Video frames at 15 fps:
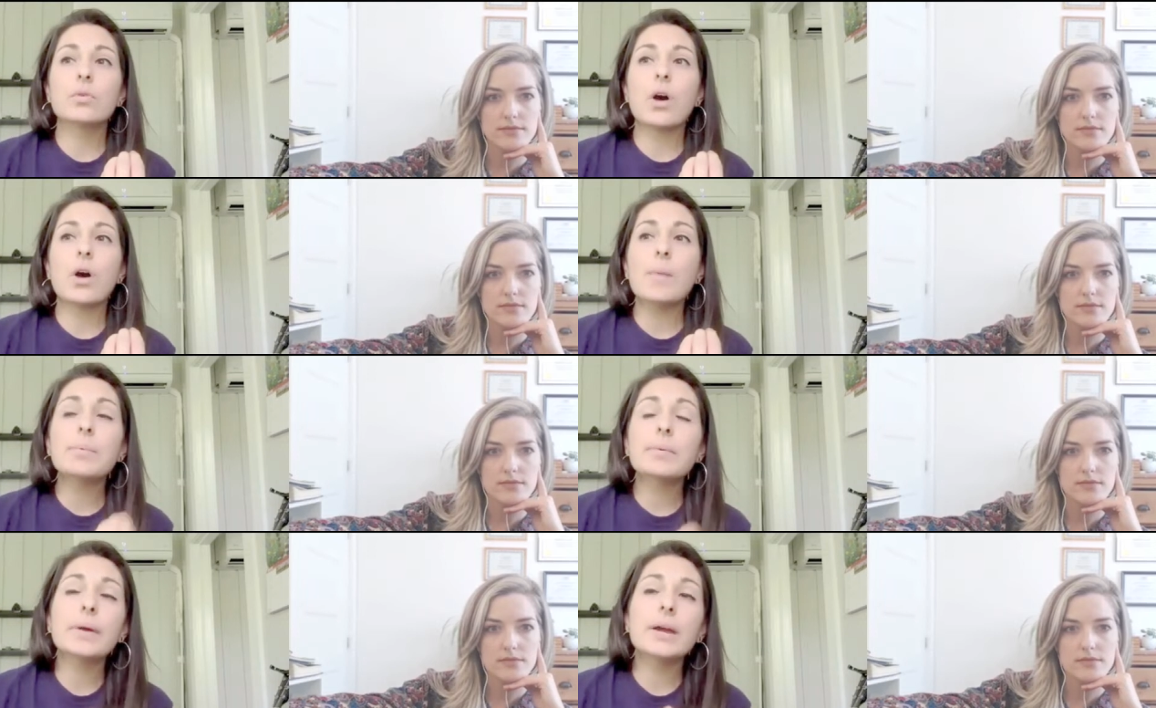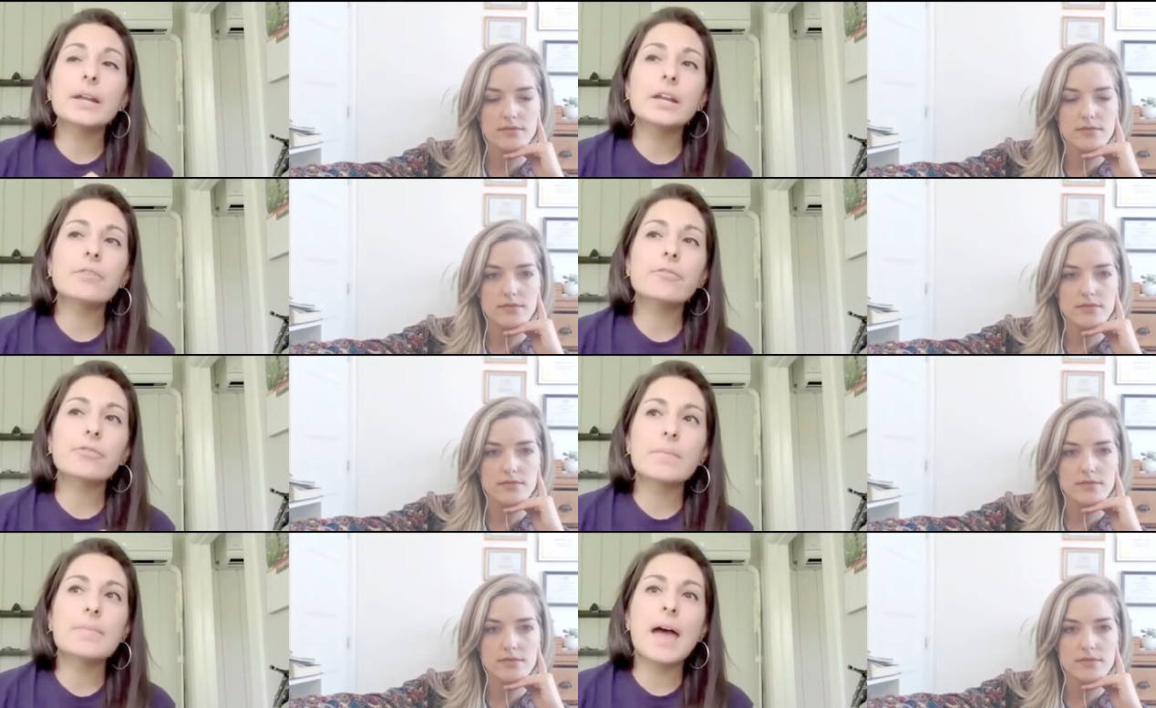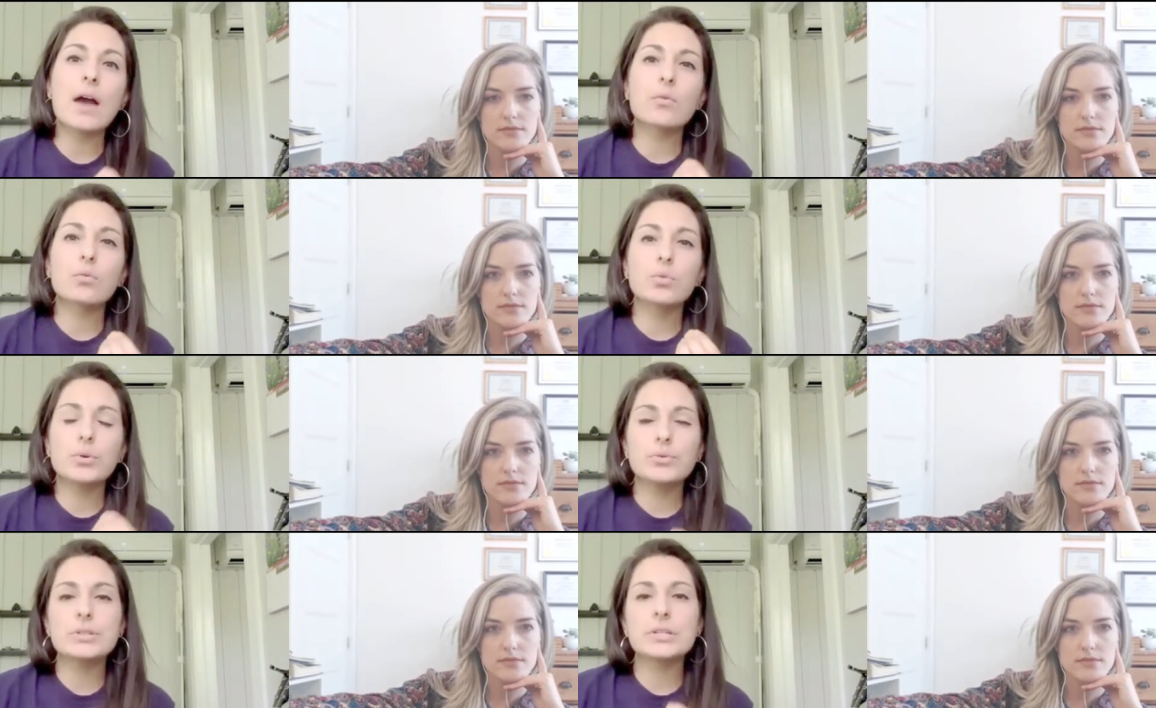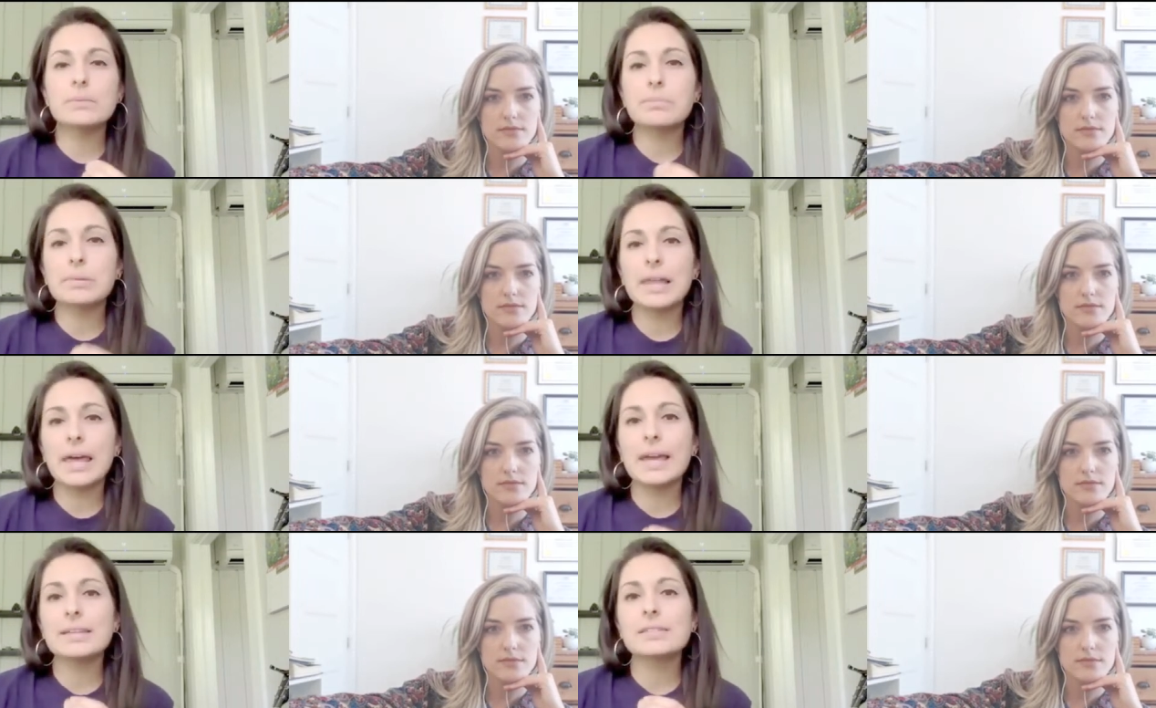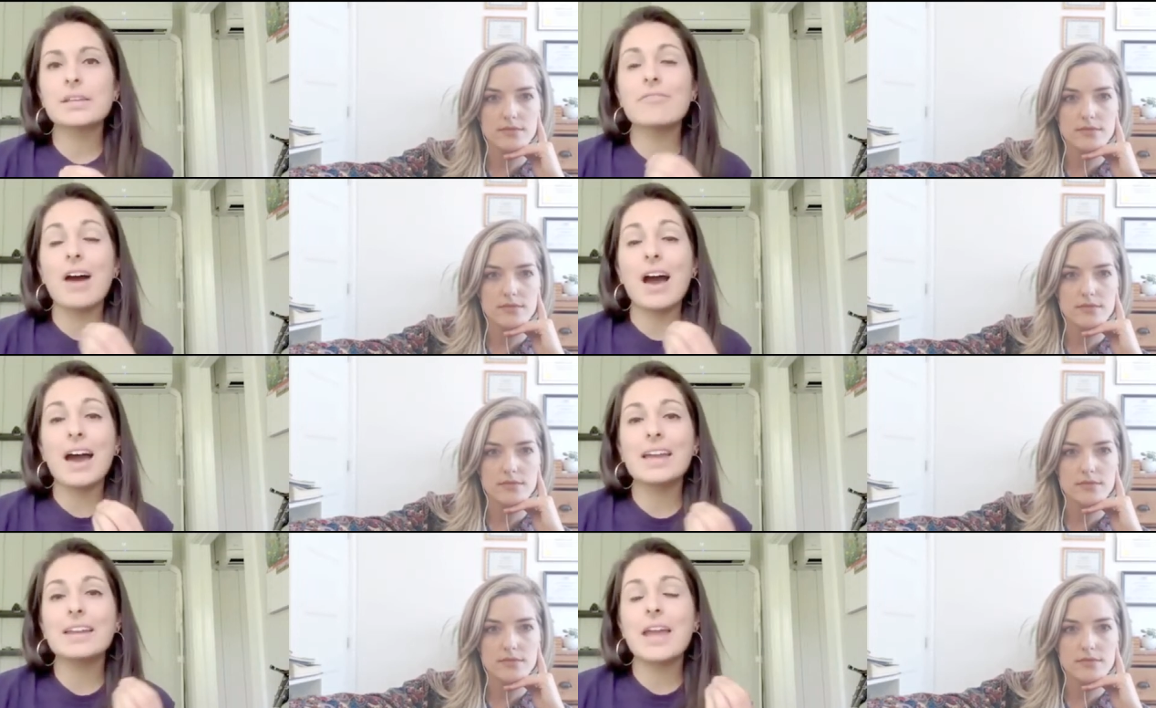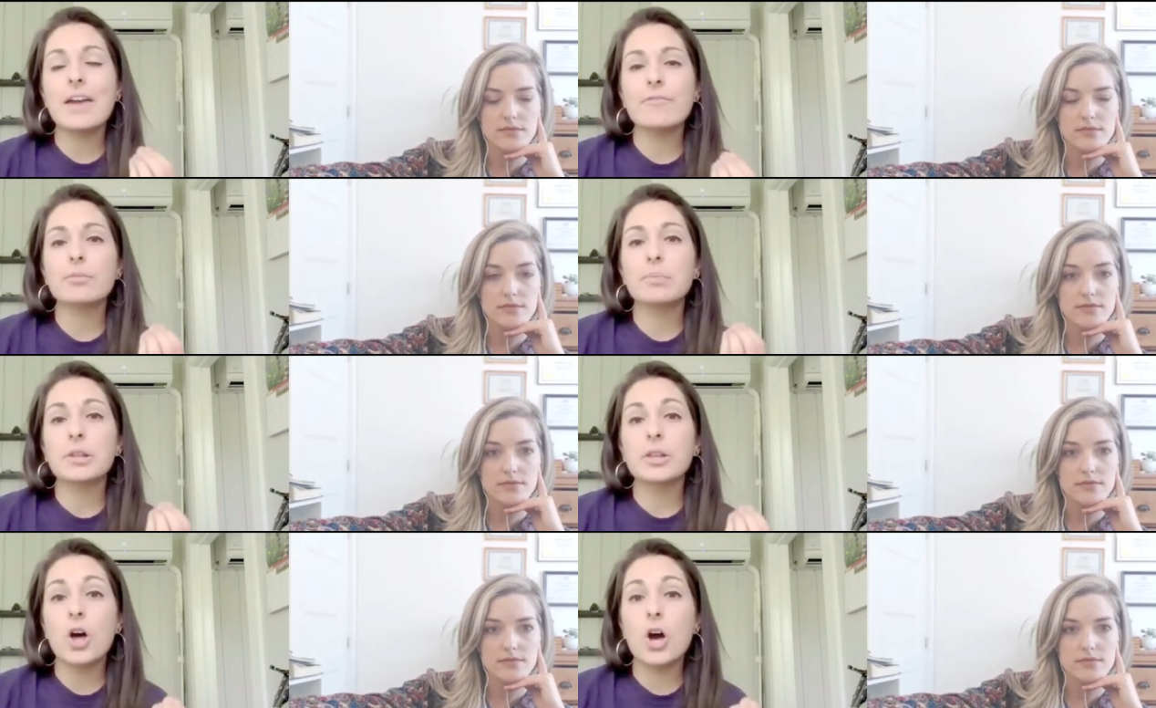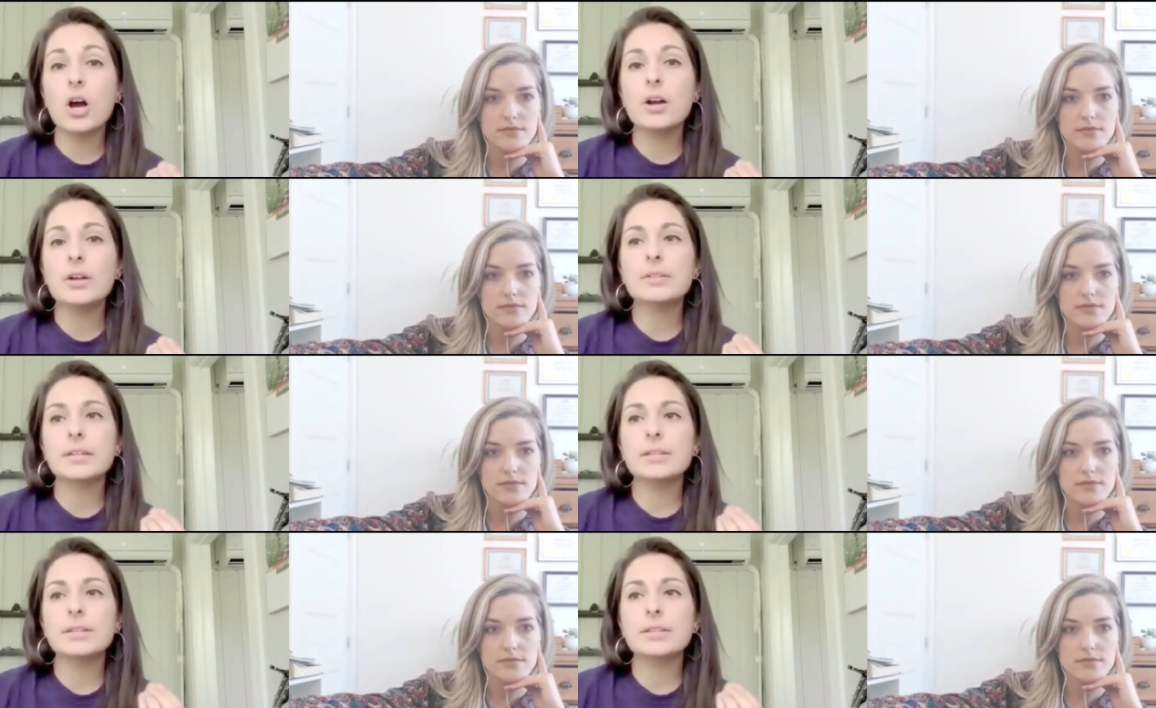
Speaker 1: operating from that wounded place of I never belonged.